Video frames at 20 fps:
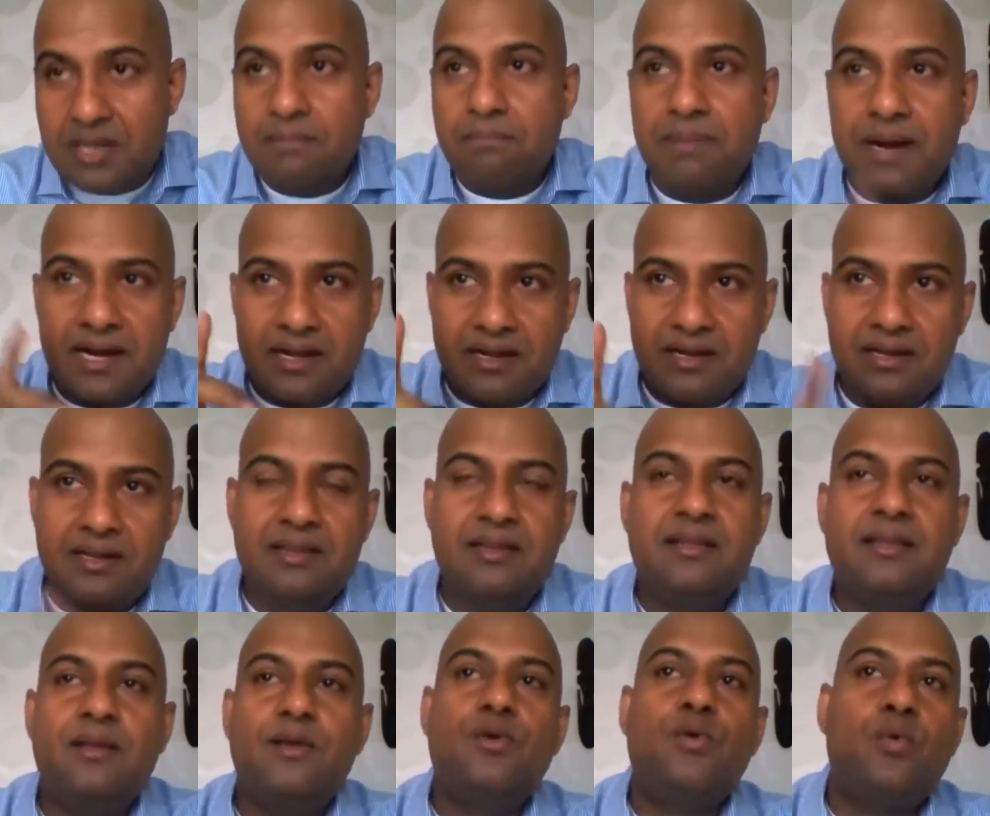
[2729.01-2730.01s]
But
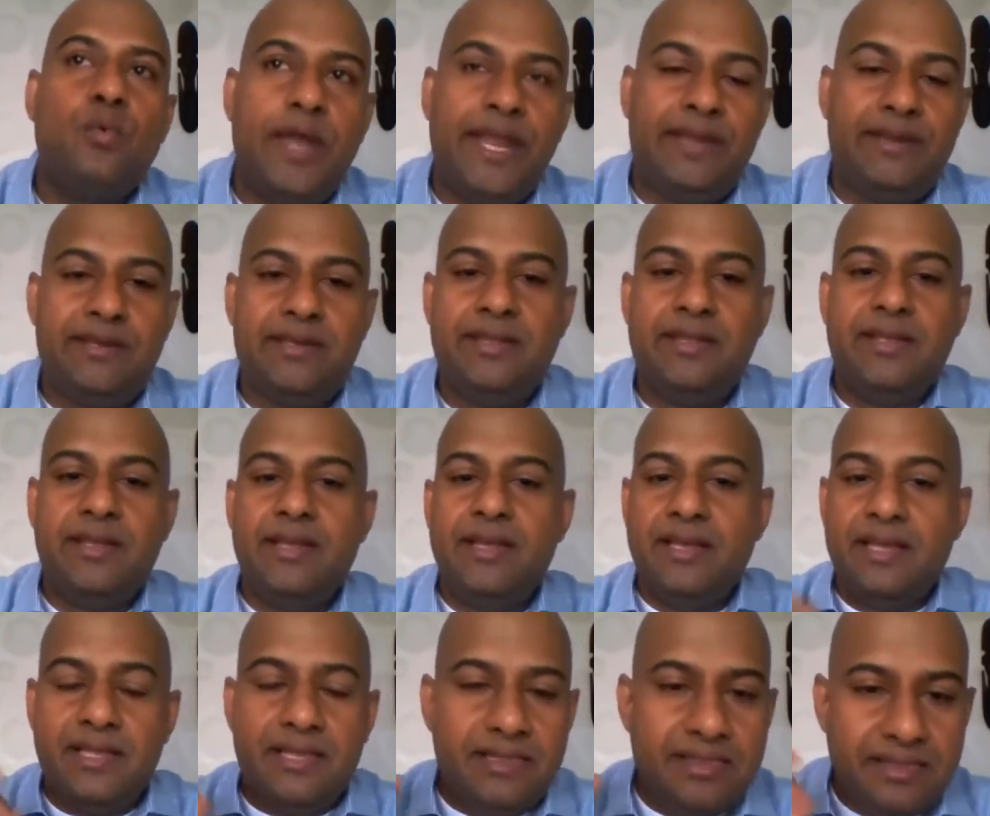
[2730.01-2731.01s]
wait,
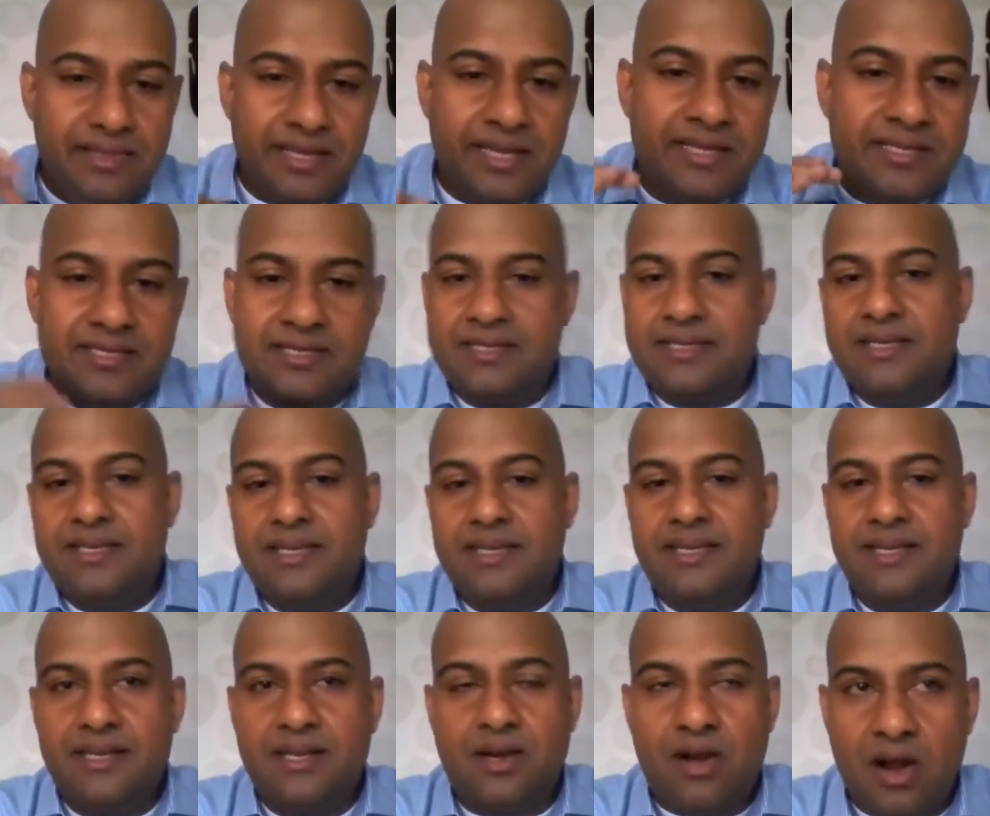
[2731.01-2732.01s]
this
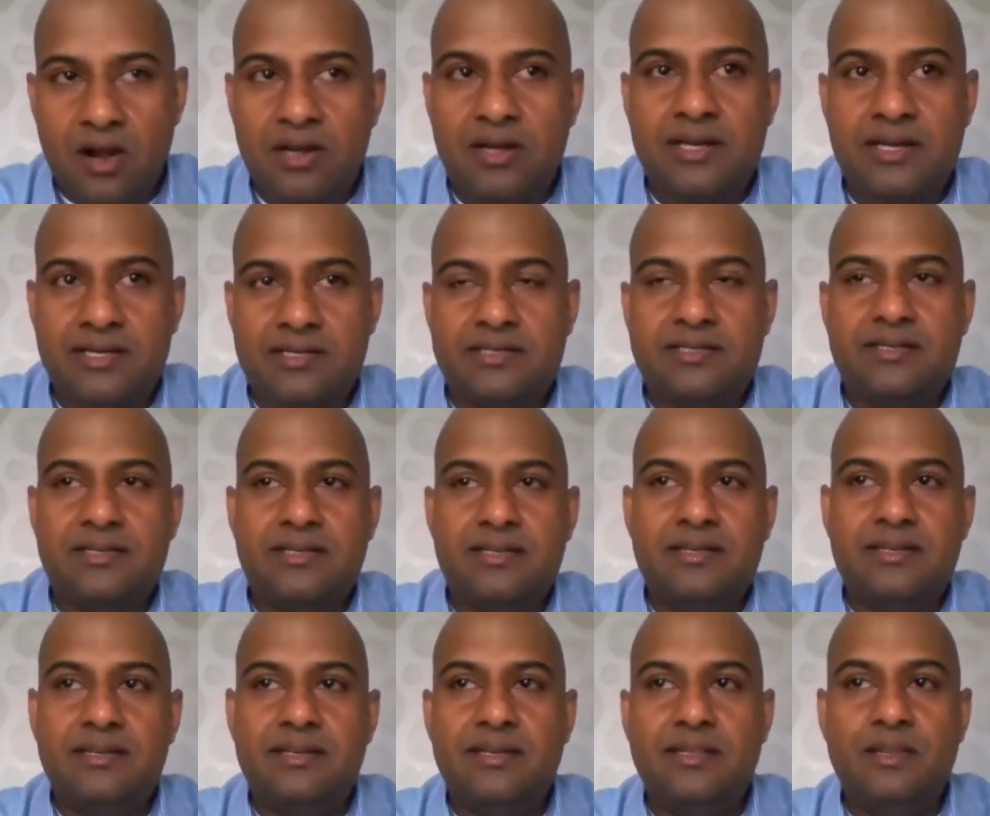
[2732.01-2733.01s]
contest,
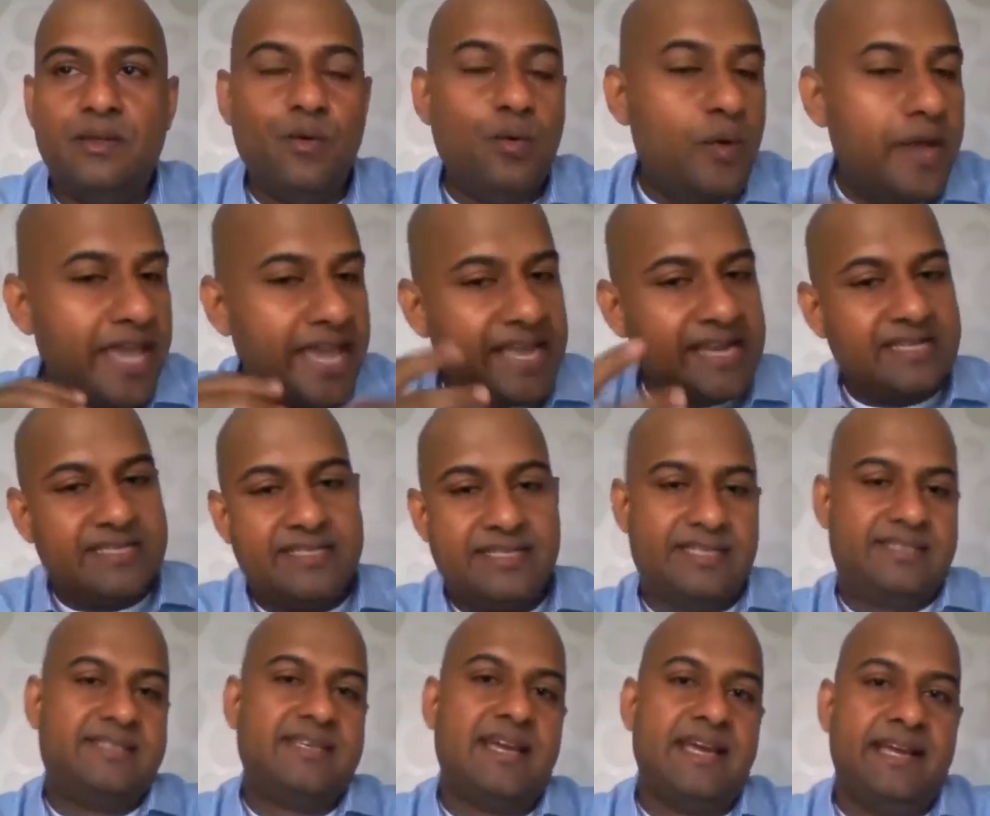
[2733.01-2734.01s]
the way it's
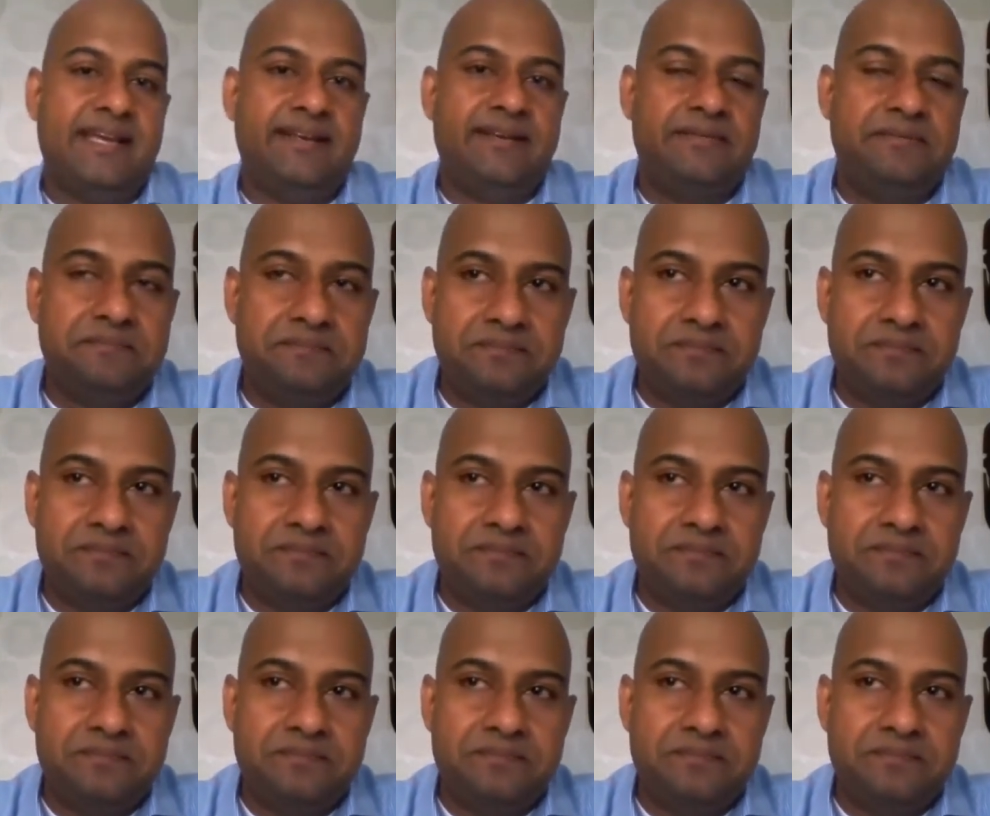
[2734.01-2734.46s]
designed,